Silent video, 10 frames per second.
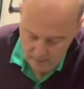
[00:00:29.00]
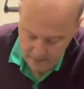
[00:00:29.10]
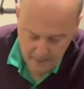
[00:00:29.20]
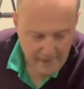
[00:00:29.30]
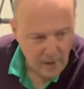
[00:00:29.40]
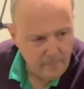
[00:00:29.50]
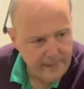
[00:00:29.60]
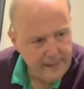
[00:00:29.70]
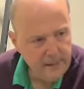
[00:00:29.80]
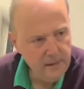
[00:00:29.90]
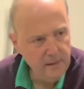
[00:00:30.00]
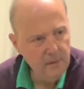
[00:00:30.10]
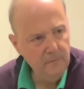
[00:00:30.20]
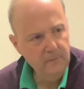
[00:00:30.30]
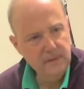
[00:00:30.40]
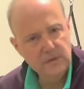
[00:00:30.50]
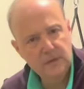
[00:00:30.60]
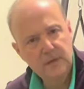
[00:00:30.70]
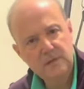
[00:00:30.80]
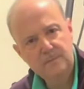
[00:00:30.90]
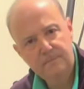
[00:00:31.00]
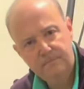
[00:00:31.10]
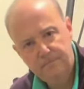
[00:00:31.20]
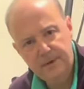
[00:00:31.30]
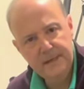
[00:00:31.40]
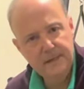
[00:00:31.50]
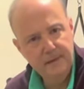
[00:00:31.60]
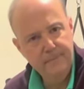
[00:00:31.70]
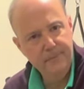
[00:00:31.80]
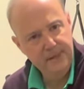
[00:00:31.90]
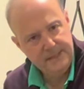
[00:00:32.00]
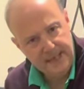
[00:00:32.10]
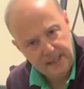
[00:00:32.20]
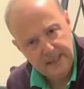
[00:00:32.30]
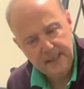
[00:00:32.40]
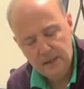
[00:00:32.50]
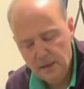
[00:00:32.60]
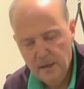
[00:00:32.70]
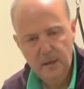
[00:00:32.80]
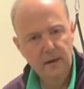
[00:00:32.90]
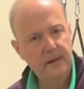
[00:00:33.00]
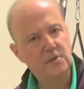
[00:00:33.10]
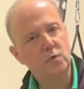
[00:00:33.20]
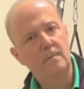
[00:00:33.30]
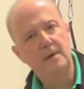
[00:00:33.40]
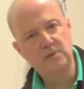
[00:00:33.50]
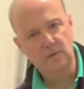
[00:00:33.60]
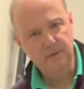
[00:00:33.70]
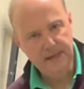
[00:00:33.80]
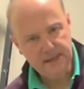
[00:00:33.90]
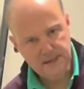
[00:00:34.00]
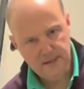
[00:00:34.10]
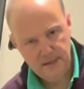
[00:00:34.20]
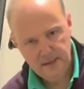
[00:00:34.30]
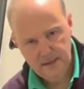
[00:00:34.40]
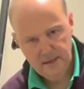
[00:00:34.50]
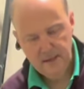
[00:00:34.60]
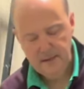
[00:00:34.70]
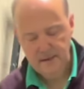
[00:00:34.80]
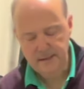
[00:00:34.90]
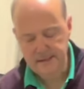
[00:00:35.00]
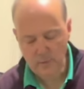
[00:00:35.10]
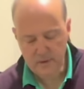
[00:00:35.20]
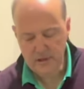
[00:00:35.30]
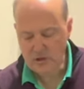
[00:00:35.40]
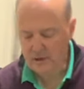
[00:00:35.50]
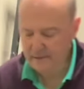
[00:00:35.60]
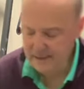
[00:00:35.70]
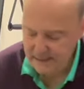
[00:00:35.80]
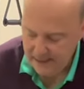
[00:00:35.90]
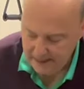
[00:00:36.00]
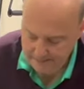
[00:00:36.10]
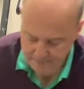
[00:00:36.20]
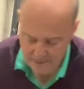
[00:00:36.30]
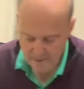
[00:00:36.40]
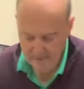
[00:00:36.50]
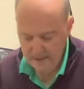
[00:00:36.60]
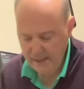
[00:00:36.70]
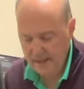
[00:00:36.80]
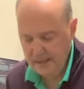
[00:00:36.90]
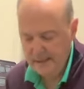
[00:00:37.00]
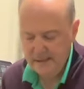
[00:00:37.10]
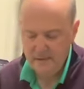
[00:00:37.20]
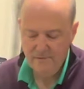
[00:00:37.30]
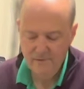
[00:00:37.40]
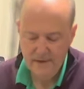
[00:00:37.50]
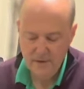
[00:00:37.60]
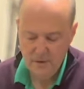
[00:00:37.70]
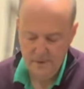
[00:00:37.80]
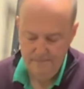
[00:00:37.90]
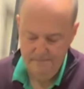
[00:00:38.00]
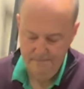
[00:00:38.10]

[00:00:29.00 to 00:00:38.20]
we could palpate it. Hmm, it's, it's pretty, pretty tight in there. Let's do a muscle test to see what the strength is like. The key is it's a flexor